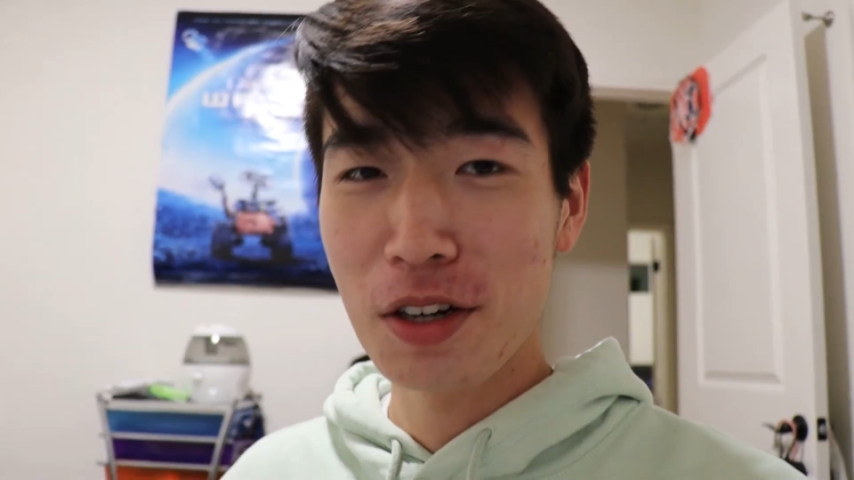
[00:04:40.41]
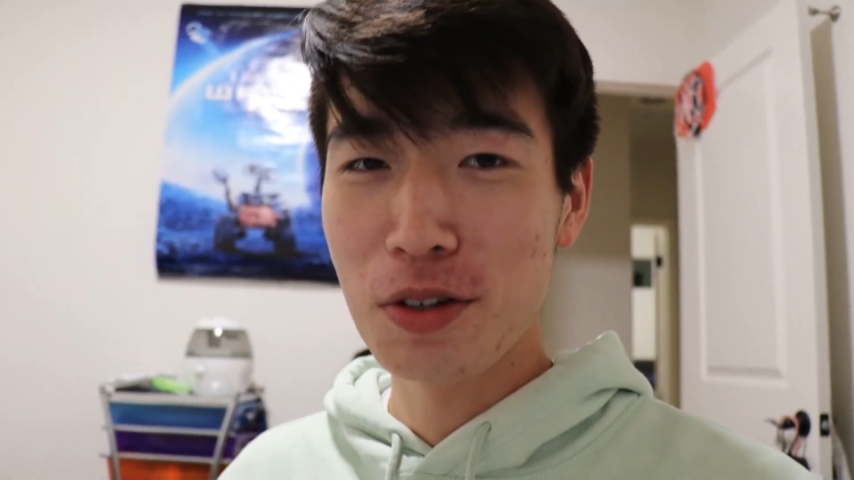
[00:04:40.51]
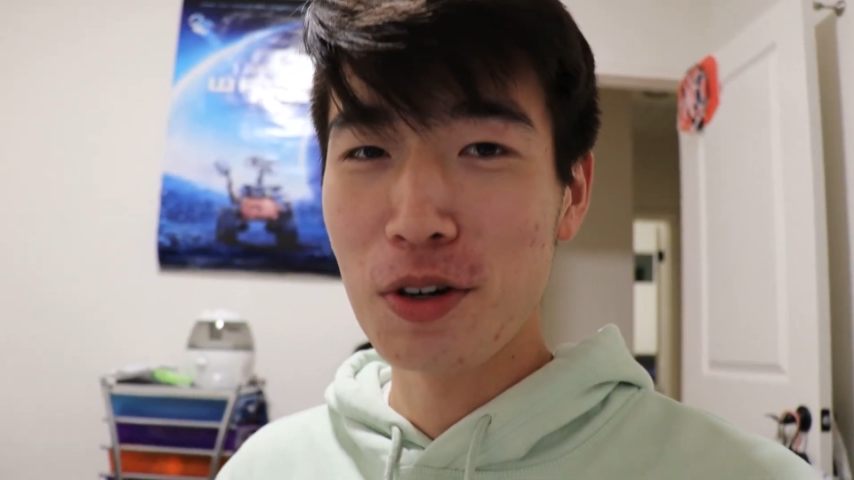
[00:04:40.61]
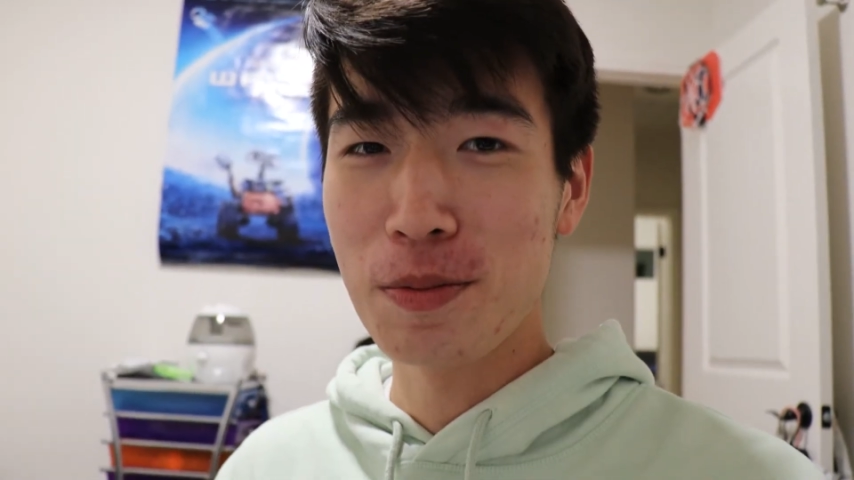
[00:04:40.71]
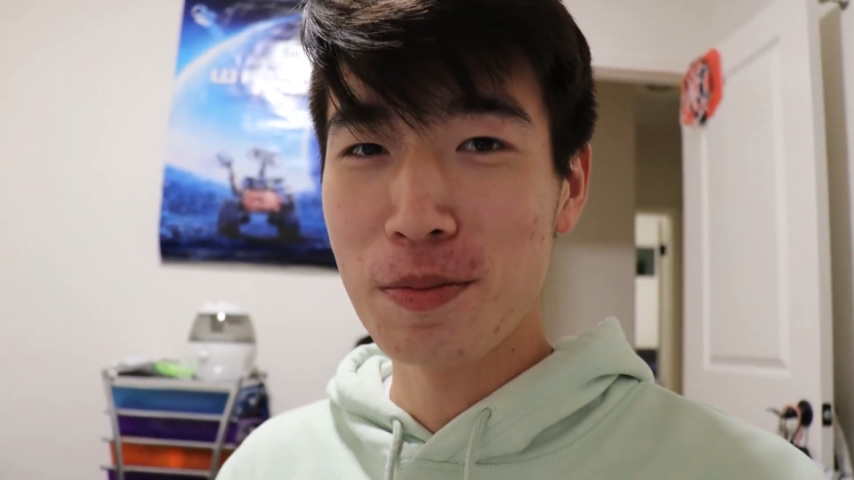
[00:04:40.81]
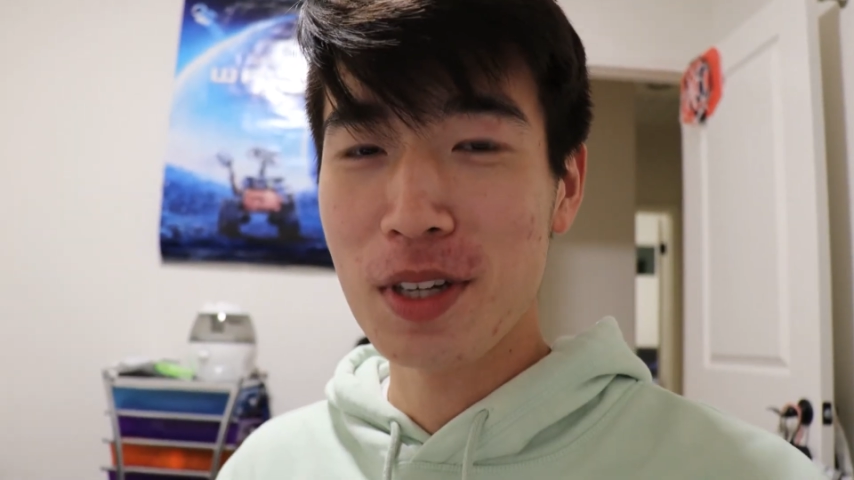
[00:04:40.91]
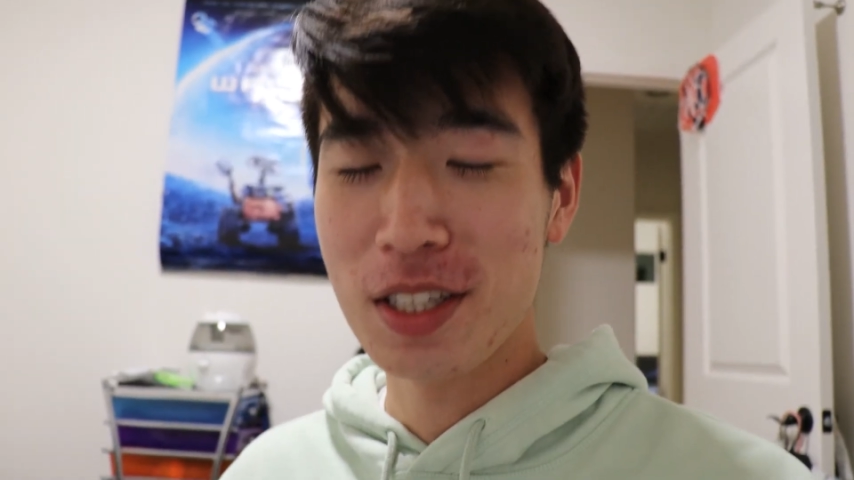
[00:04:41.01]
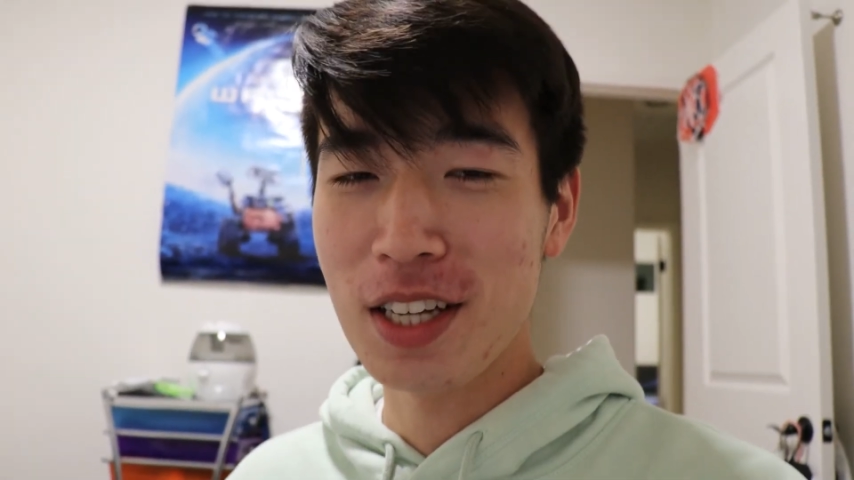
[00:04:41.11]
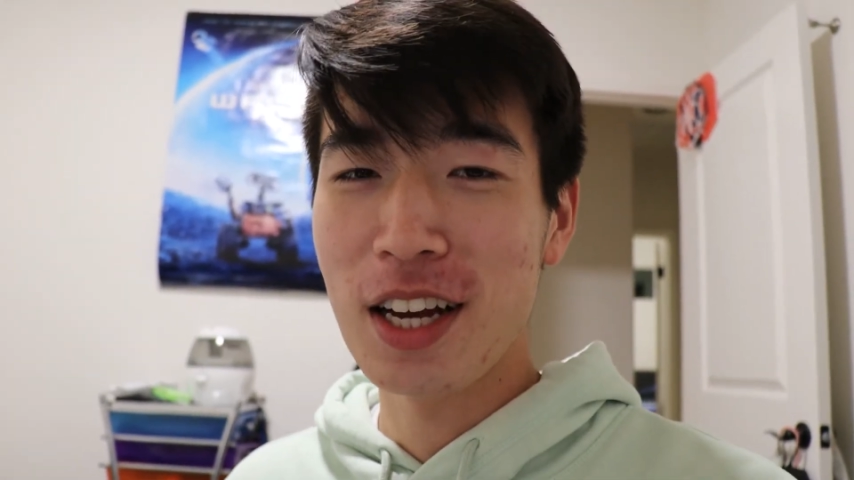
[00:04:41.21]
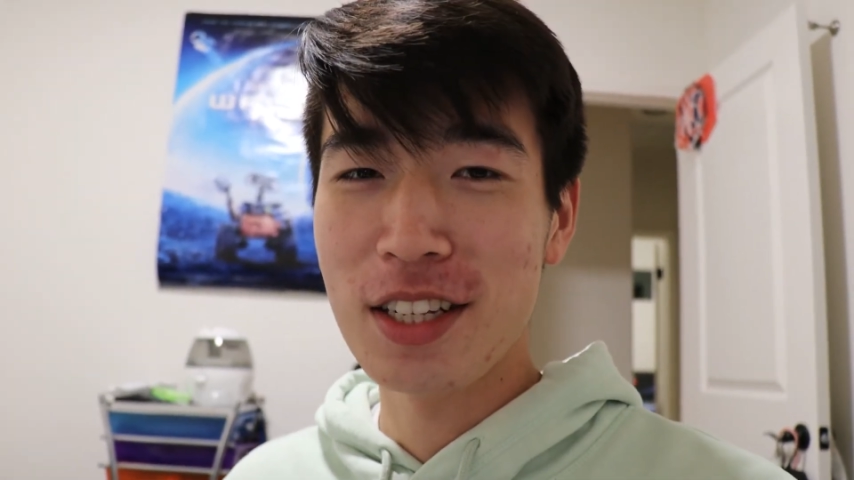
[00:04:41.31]
in our dorm
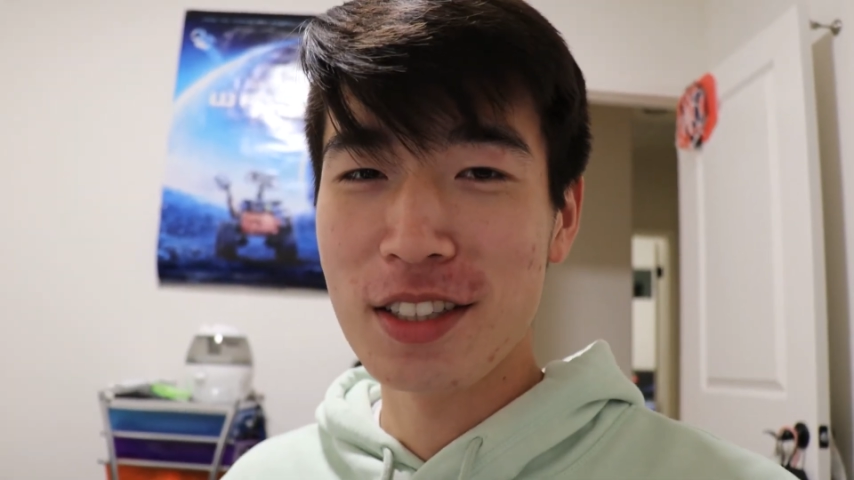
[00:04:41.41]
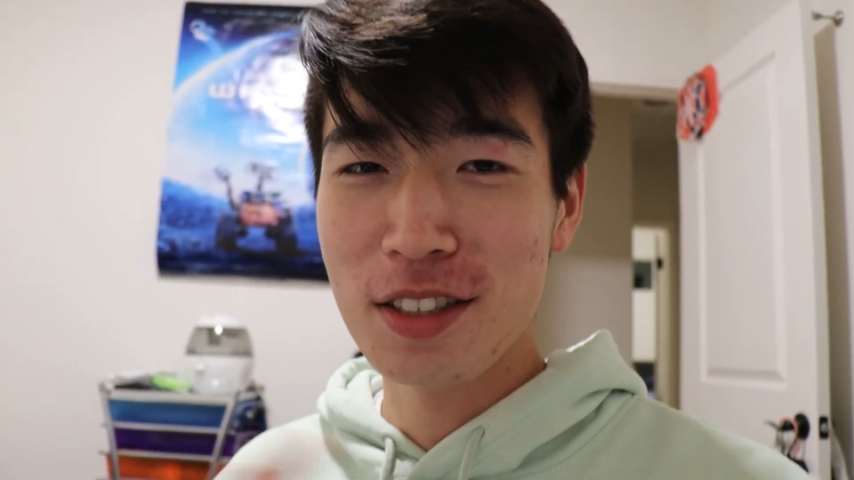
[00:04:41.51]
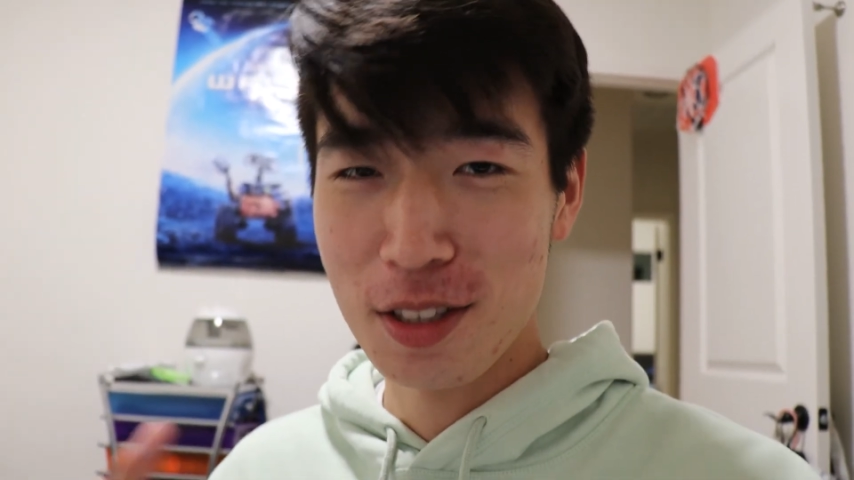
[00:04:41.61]
because I